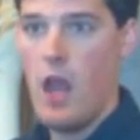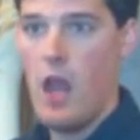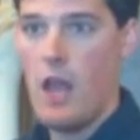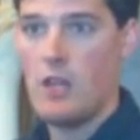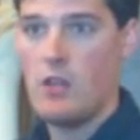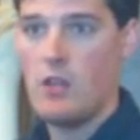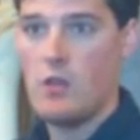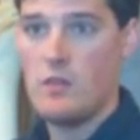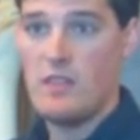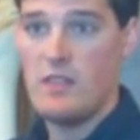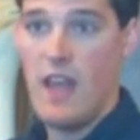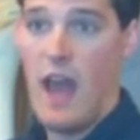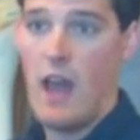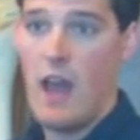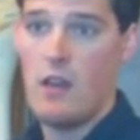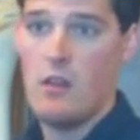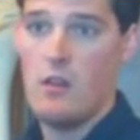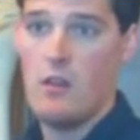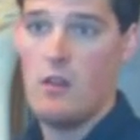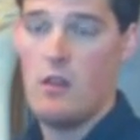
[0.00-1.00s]
and use
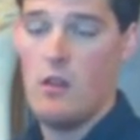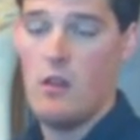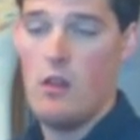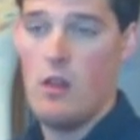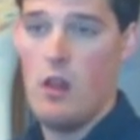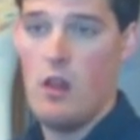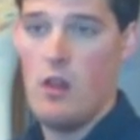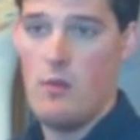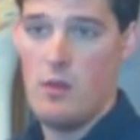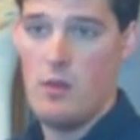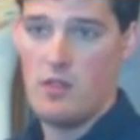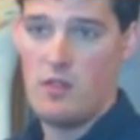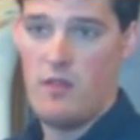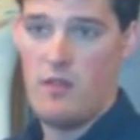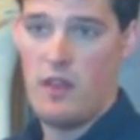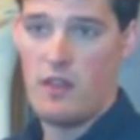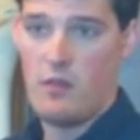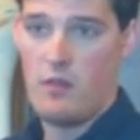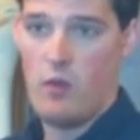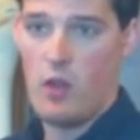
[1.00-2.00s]
that the most
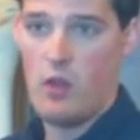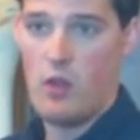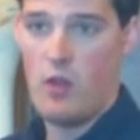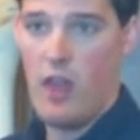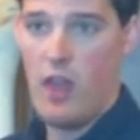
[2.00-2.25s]
effectively